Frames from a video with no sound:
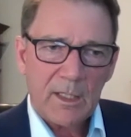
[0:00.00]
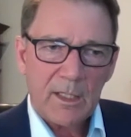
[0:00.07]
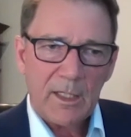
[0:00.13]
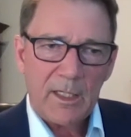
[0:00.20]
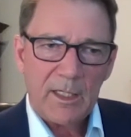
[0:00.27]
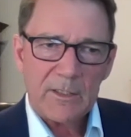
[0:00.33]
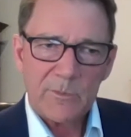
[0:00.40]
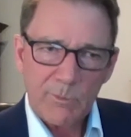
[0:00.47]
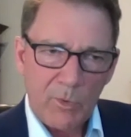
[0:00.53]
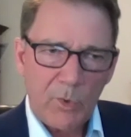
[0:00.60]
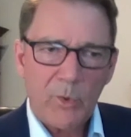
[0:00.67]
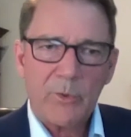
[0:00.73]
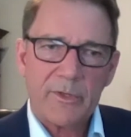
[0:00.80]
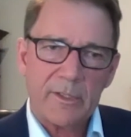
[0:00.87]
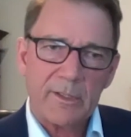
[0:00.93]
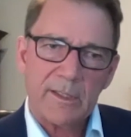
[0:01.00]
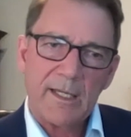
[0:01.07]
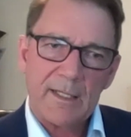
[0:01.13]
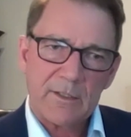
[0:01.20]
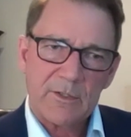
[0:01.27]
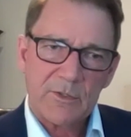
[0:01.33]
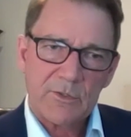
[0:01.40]
It's more than
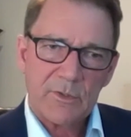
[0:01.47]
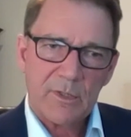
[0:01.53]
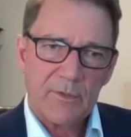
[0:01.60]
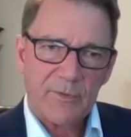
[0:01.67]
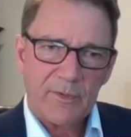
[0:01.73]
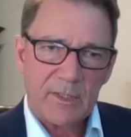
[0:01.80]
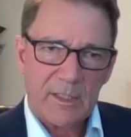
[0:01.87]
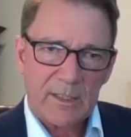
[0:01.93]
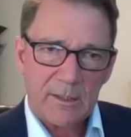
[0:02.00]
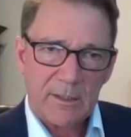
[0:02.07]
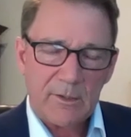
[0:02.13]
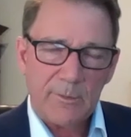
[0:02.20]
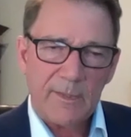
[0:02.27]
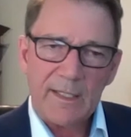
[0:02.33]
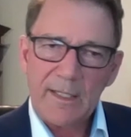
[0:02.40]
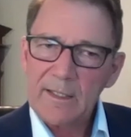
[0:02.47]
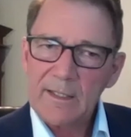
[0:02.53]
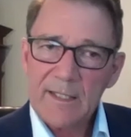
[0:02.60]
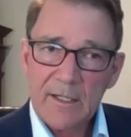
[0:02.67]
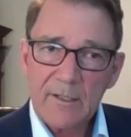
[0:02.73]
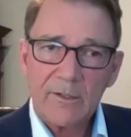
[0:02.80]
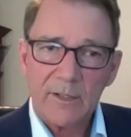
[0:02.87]
catastrophic at a
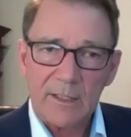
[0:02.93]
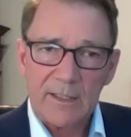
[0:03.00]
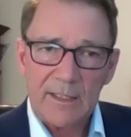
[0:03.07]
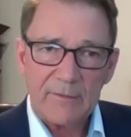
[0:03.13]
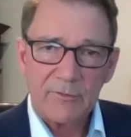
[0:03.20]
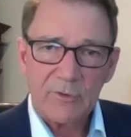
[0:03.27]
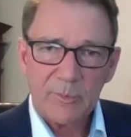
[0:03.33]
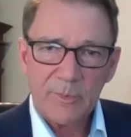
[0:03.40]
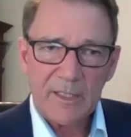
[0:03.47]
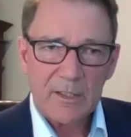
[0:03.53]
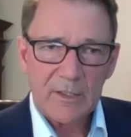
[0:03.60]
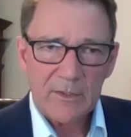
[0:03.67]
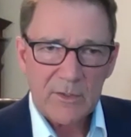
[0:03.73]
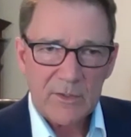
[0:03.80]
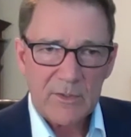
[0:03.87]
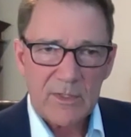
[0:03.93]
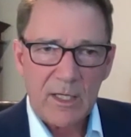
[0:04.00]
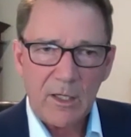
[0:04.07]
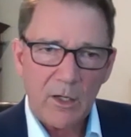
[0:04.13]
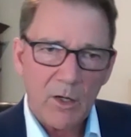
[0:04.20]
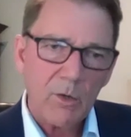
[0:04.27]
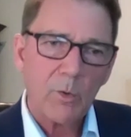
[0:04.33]
humanitarian level, because
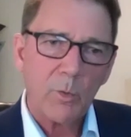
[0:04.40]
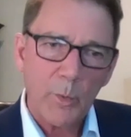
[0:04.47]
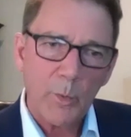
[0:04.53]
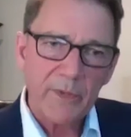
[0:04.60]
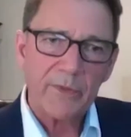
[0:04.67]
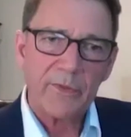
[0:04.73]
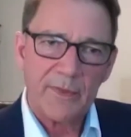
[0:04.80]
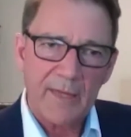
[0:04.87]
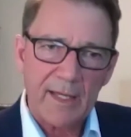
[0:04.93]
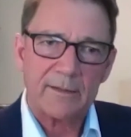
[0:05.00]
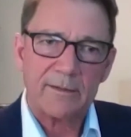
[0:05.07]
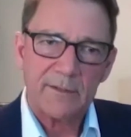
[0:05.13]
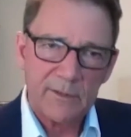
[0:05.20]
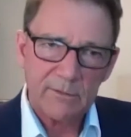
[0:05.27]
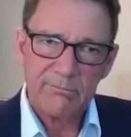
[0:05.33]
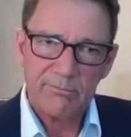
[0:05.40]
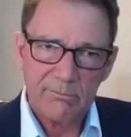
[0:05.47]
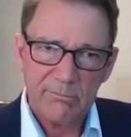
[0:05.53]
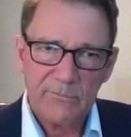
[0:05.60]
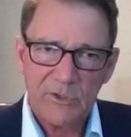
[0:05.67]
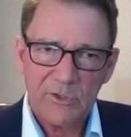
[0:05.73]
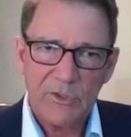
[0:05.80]
along with that
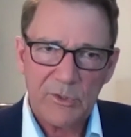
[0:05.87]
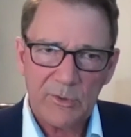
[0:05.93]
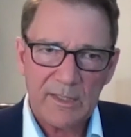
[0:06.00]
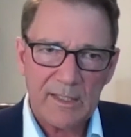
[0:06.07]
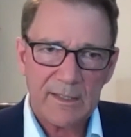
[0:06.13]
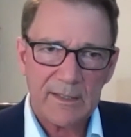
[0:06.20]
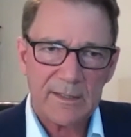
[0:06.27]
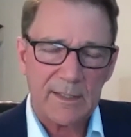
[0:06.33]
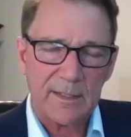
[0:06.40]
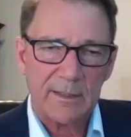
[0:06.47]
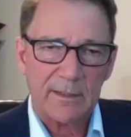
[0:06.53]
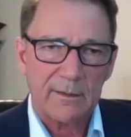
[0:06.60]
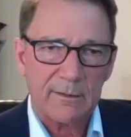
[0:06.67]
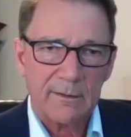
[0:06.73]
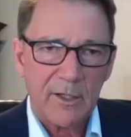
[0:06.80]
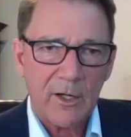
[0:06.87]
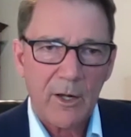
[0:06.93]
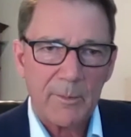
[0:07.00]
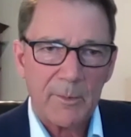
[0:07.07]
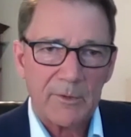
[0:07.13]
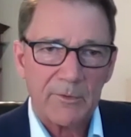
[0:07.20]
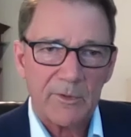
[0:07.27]
2 gigaton
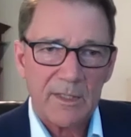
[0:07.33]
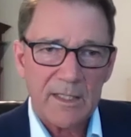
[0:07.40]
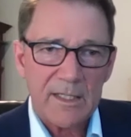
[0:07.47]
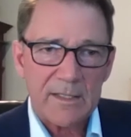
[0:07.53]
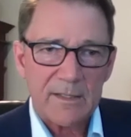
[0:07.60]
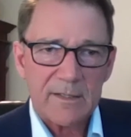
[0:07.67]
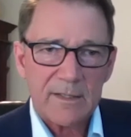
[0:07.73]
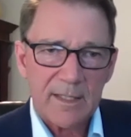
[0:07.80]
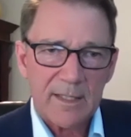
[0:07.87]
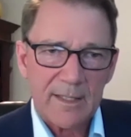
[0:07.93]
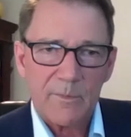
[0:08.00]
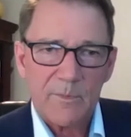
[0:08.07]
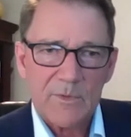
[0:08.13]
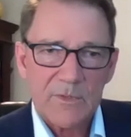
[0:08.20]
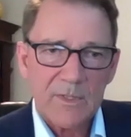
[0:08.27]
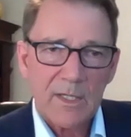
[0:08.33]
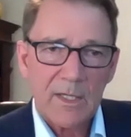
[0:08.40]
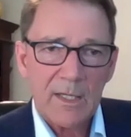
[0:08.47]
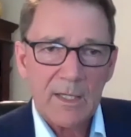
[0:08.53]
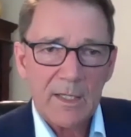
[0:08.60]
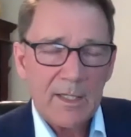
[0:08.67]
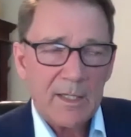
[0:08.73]
carbon release comes
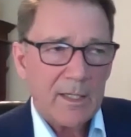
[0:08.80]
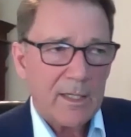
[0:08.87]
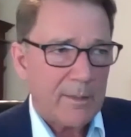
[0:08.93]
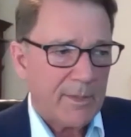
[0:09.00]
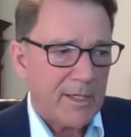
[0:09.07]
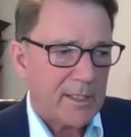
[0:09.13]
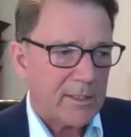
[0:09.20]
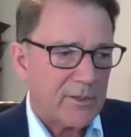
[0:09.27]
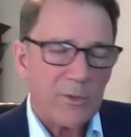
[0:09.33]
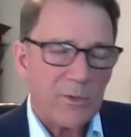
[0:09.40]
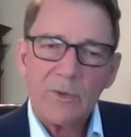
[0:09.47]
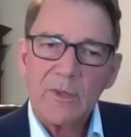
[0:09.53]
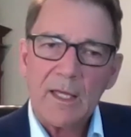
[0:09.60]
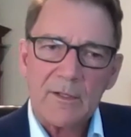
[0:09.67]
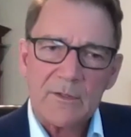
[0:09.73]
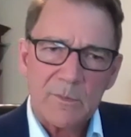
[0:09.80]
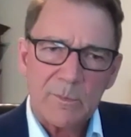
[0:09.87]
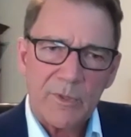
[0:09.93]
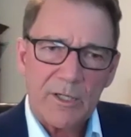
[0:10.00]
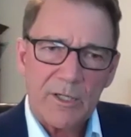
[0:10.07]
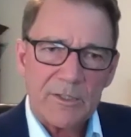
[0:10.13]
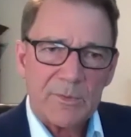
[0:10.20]
about 2,000
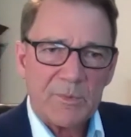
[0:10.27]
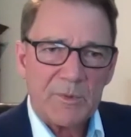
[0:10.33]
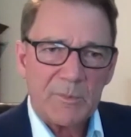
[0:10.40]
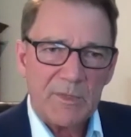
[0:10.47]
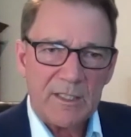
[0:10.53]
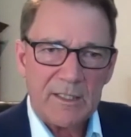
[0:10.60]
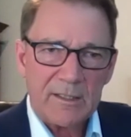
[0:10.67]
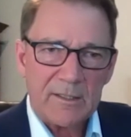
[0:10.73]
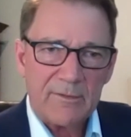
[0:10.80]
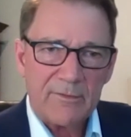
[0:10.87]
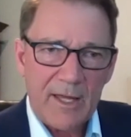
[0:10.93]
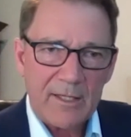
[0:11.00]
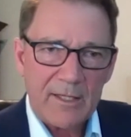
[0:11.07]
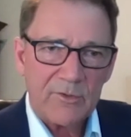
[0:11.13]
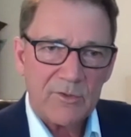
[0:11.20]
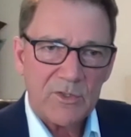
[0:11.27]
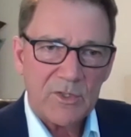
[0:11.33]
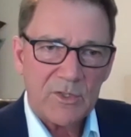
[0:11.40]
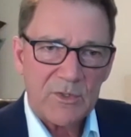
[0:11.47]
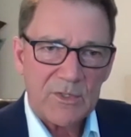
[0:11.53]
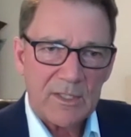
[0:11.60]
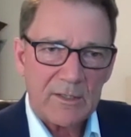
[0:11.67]
parts per million of hydrogen
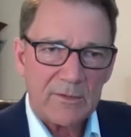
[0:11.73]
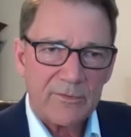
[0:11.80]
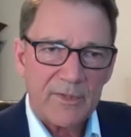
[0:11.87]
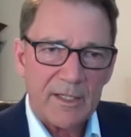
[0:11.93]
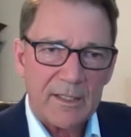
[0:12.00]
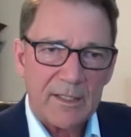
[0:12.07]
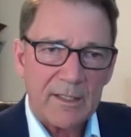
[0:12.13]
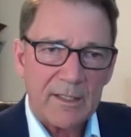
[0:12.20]
sulfide,